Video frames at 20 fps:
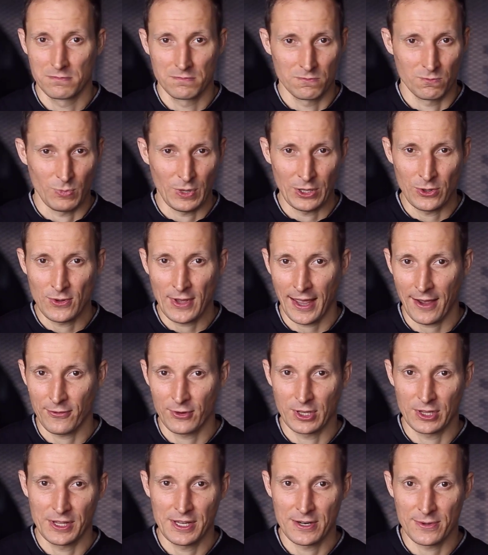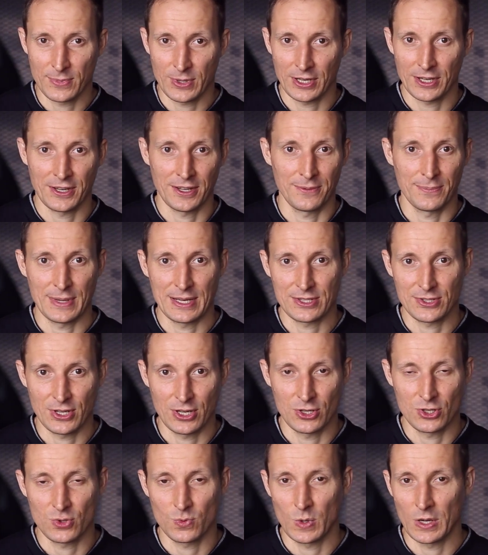When you have clear marketing
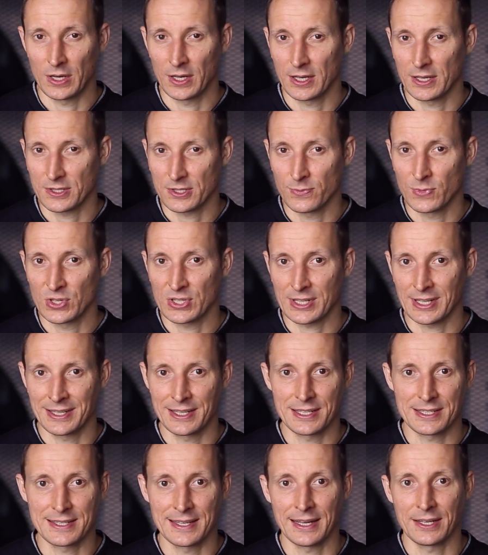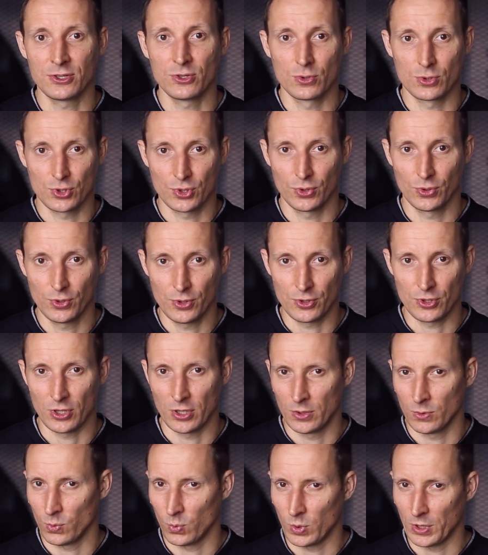message, when customers understand your
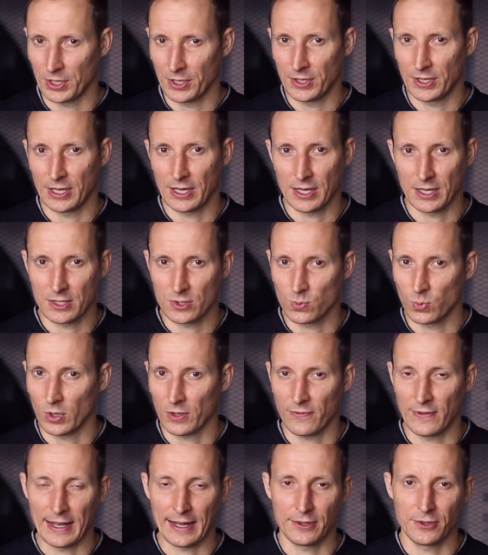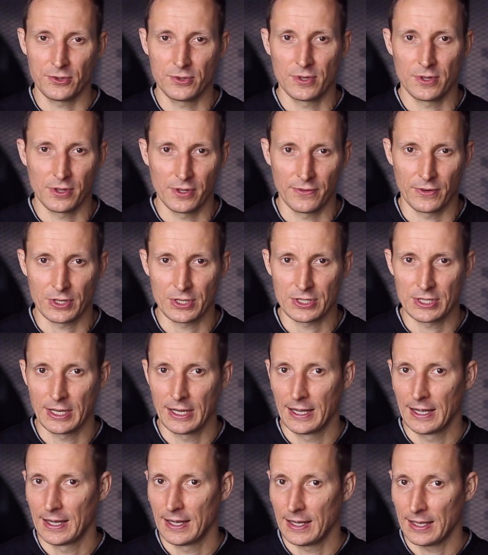solution, what it does, what value it delivers,
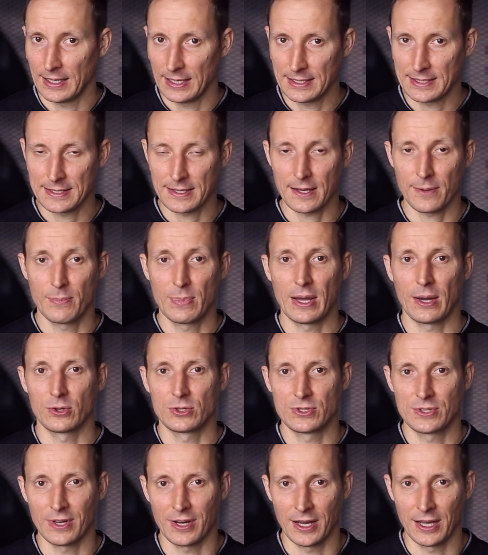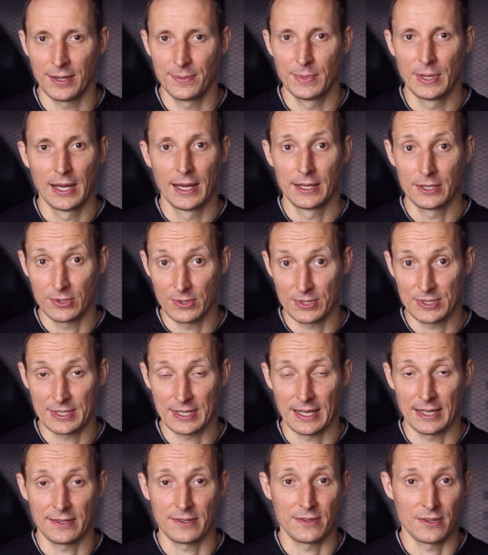it's about time to
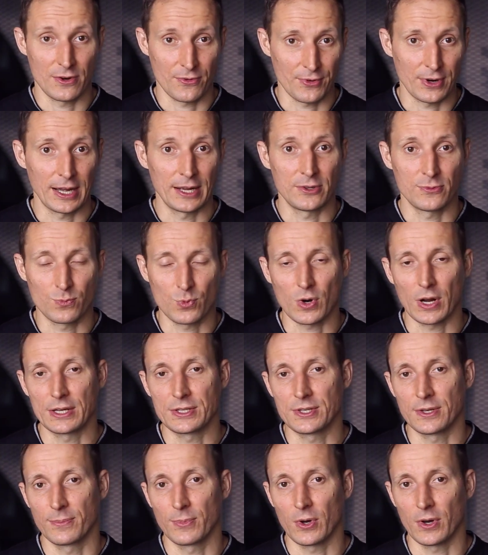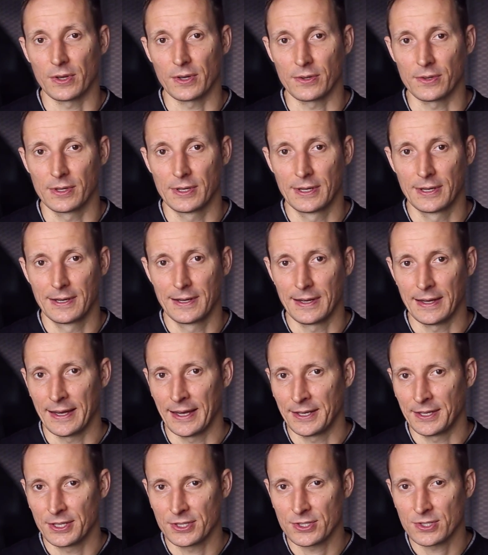set the right pricing model.
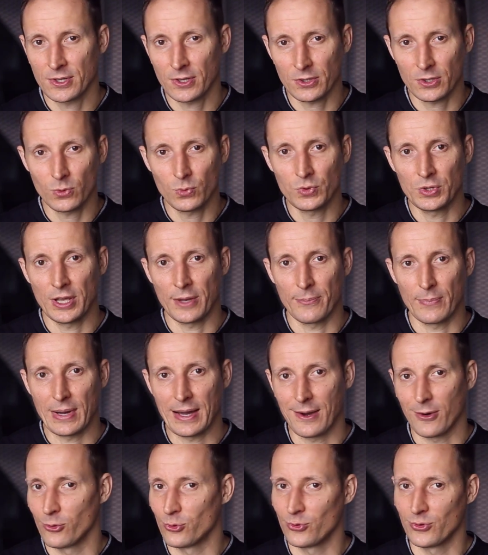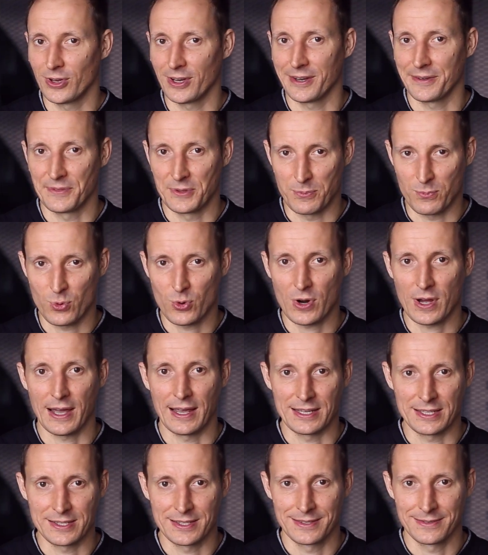And it's not only about the
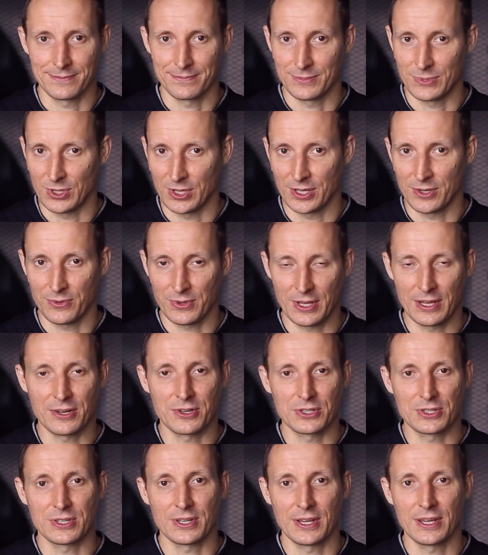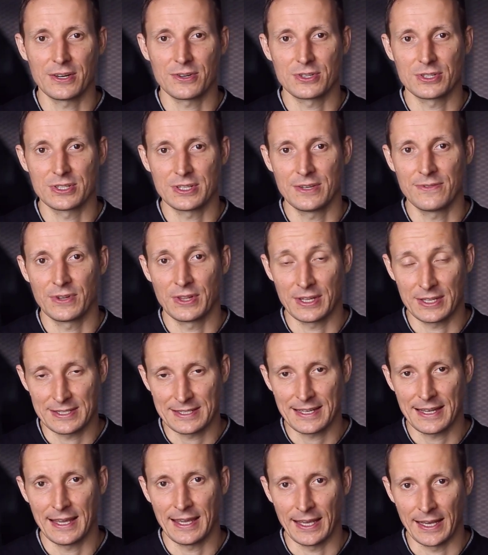price, here is even the
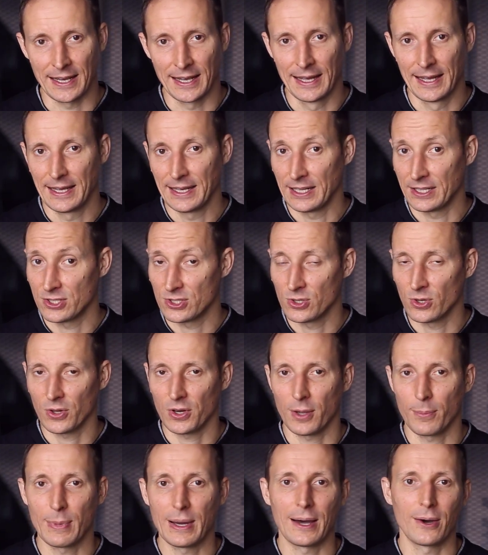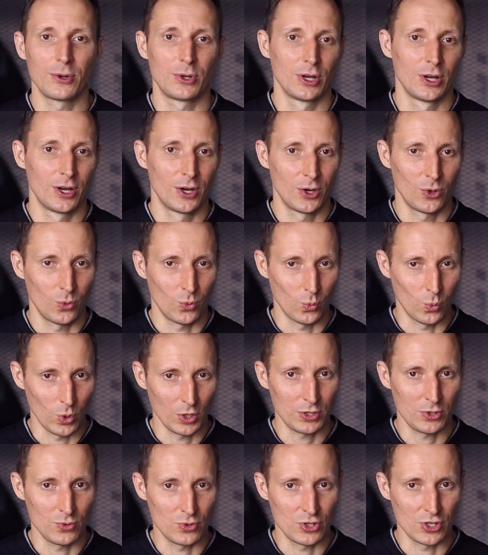saying, it's not about
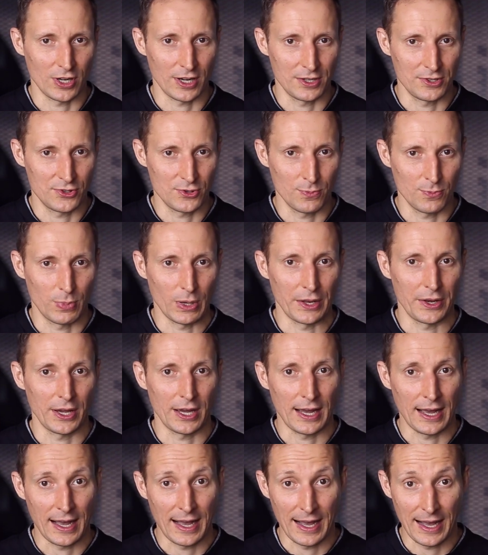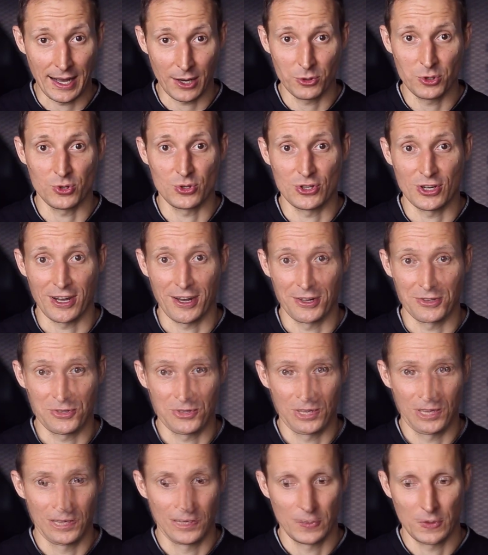what you charge, but how you charge.
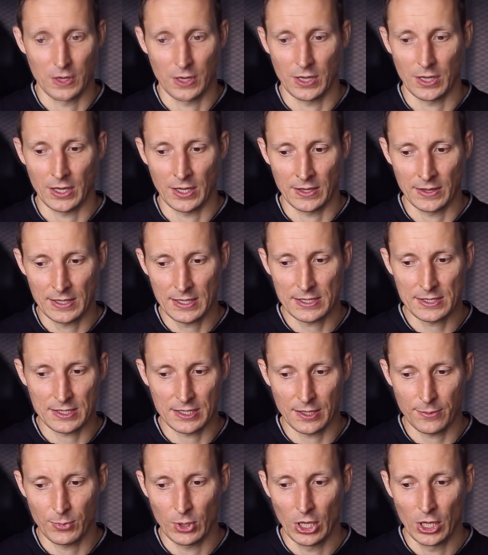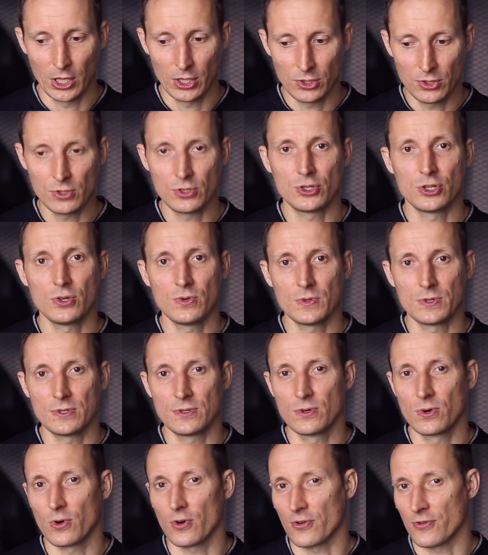In this step, you choose
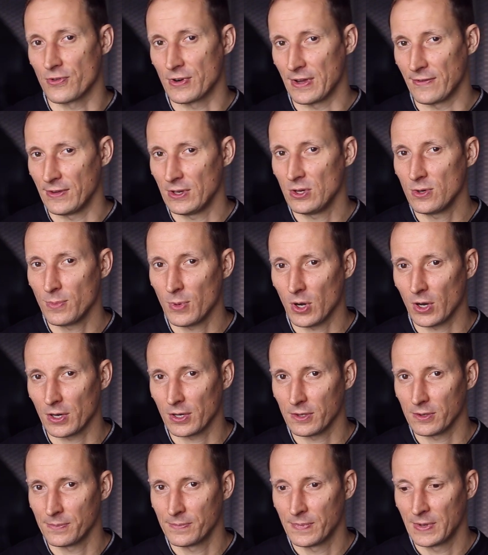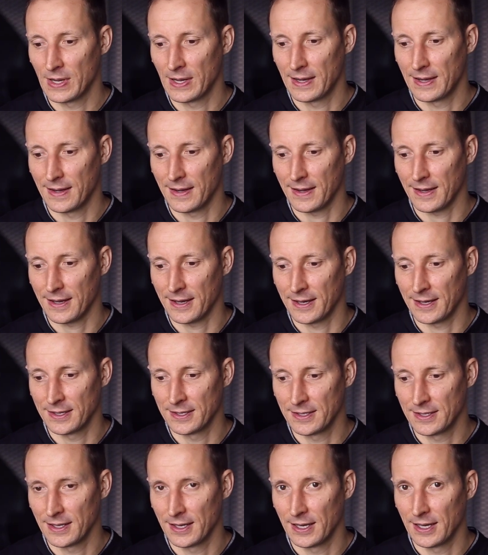your revenue model
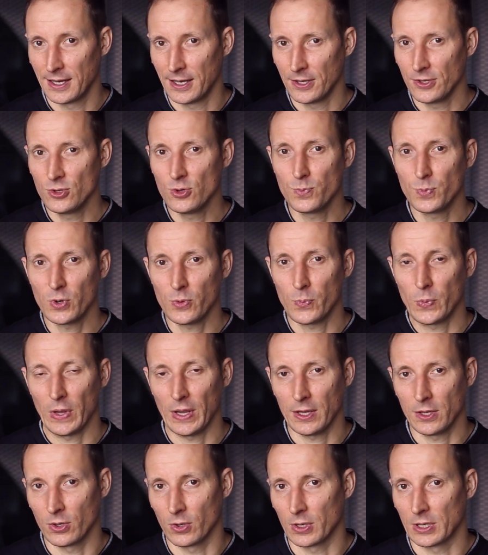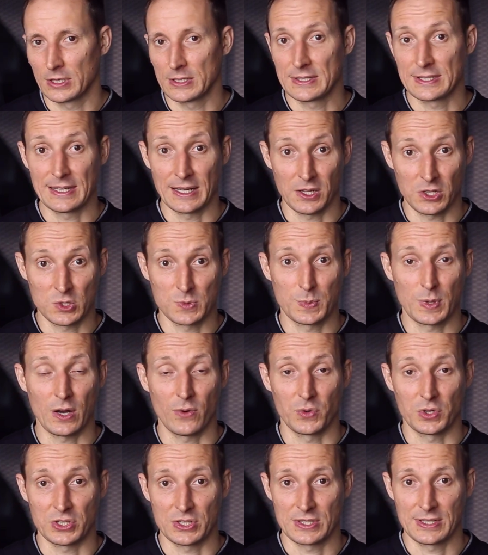and you prepare your sales
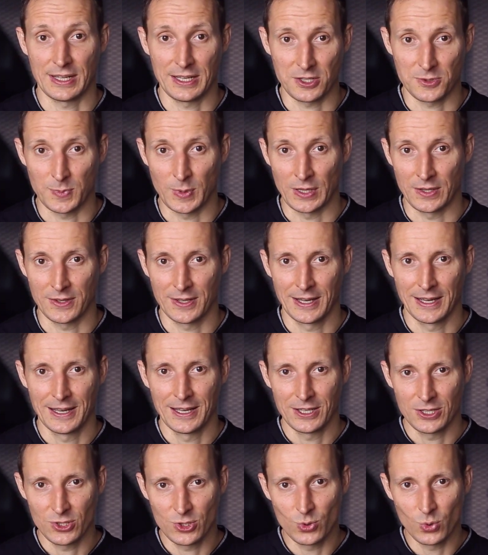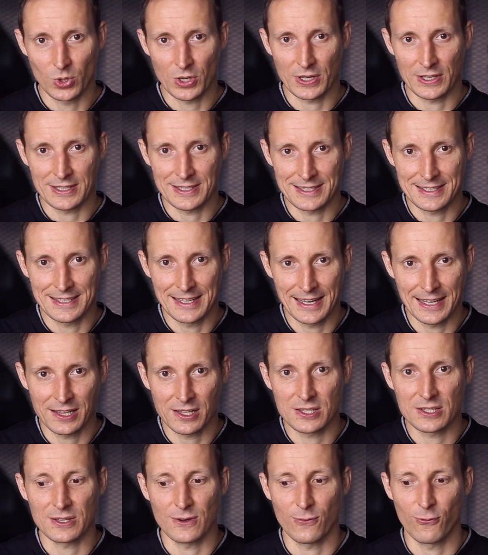power statement, your
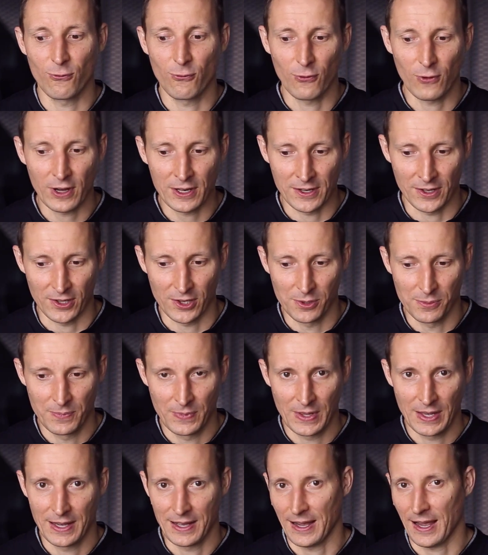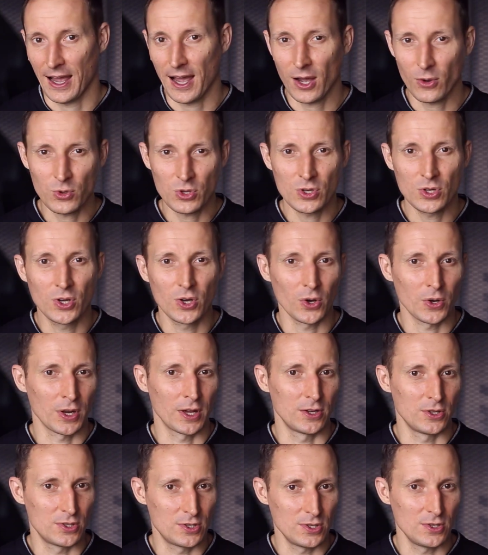sales funnel, how you're
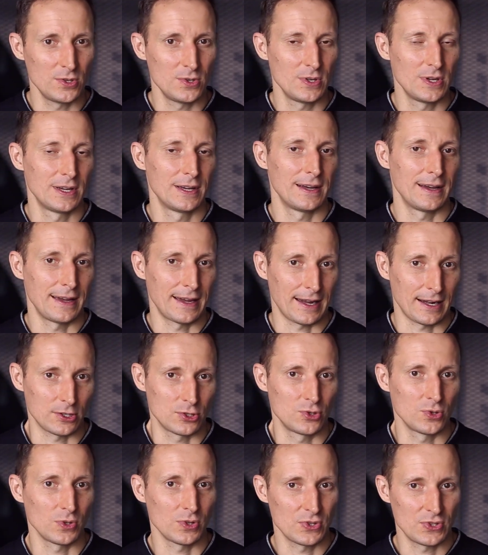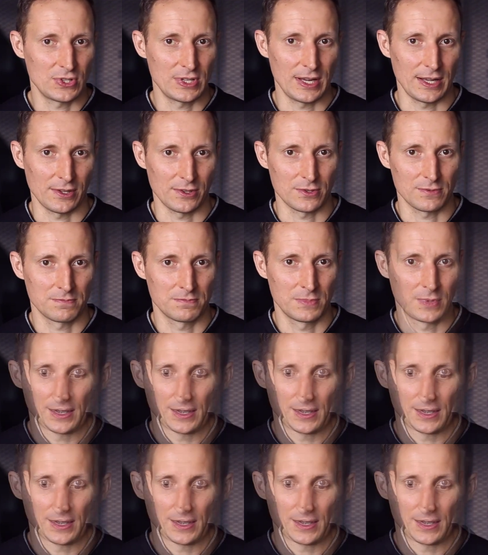gonna do actual sales.